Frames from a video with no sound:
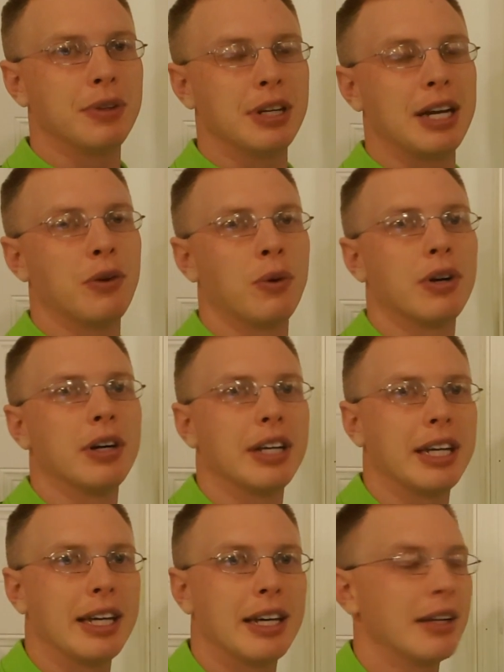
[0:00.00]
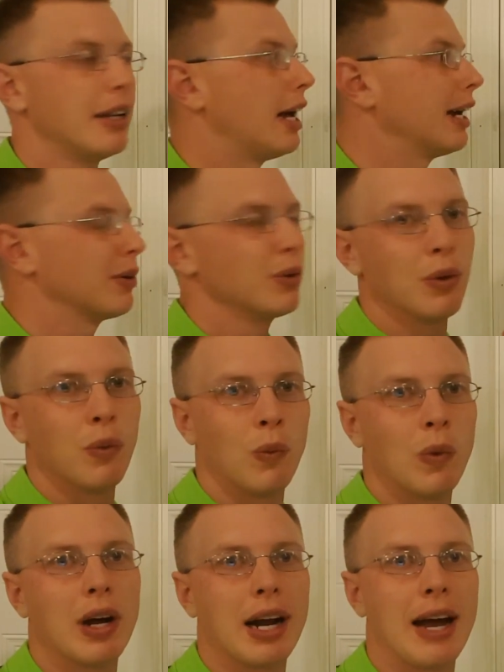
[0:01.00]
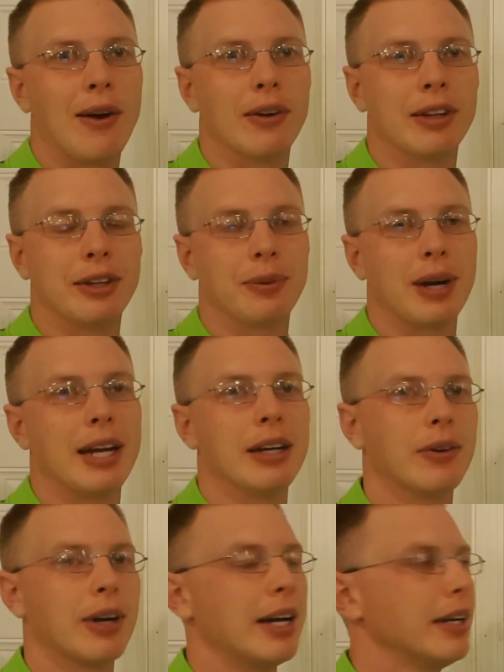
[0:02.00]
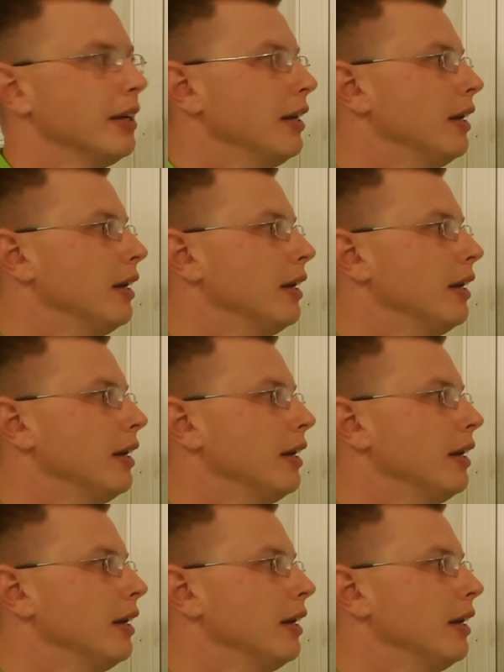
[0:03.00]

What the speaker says: in order to get like what hourly rate, okay?